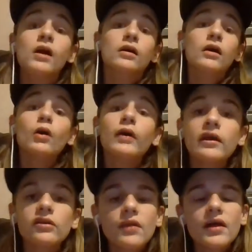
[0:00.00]

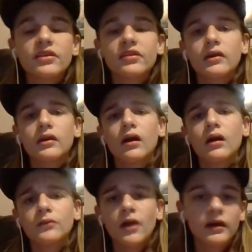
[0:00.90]
Okay, so that's it.
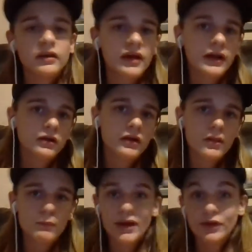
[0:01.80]
Uh, not exactly
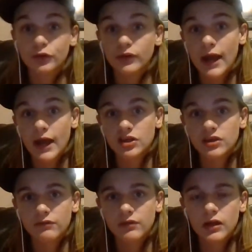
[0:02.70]
the best
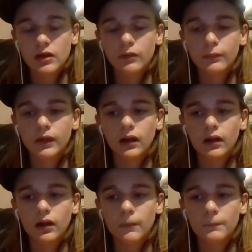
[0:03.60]
reaction video, but
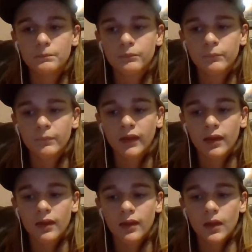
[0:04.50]
um,
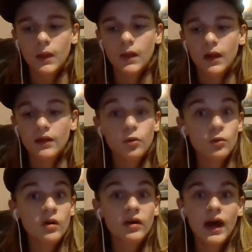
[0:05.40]
I don't
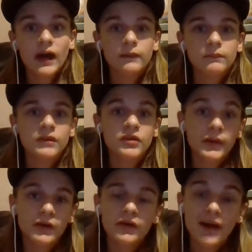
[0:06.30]
know. I it's
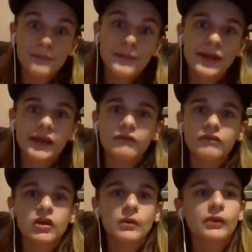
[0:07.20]
better not making a
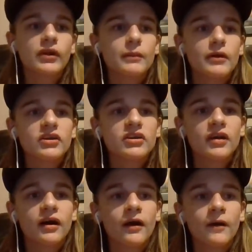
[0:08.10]
video pretty much,
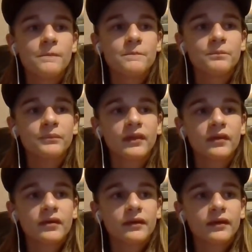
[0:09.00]
um,
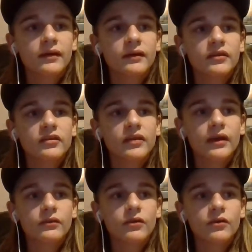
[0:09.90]
cause I
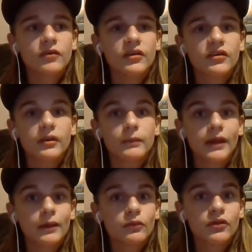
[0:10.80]
don't know if I was gonna
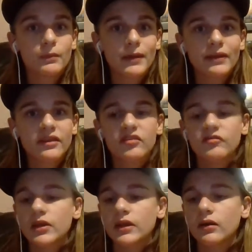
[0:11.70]
be able to make this
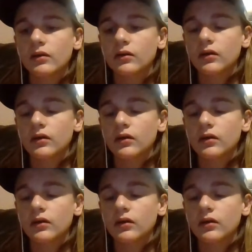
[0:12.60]
video.